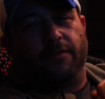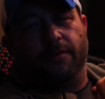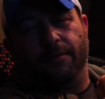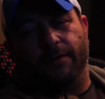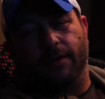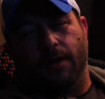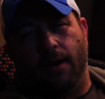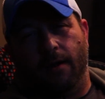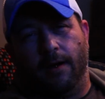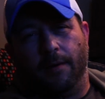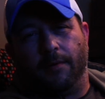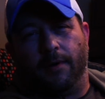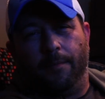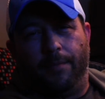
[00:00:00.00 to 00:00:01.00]
So I was like, all
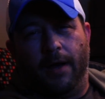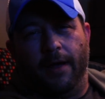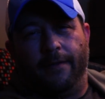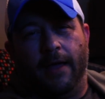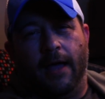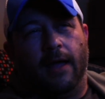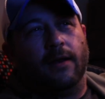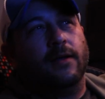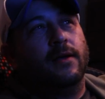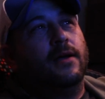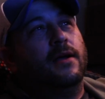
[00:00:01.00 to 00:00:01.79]
right, I'm gonna buy that.